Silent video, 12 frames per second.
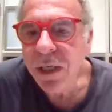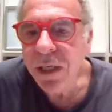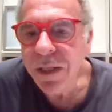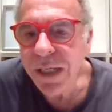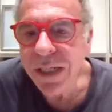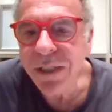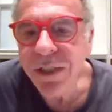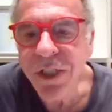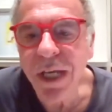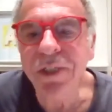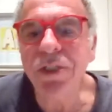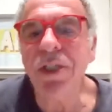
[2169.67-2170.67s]
the
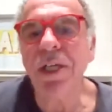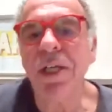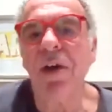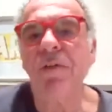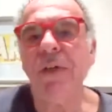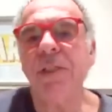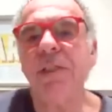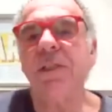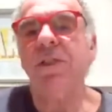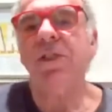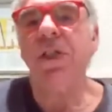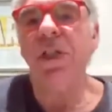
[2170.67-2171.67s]
intensity of it
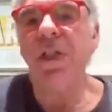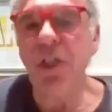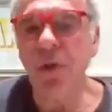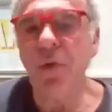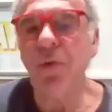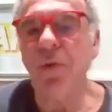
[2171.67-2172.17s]
to you,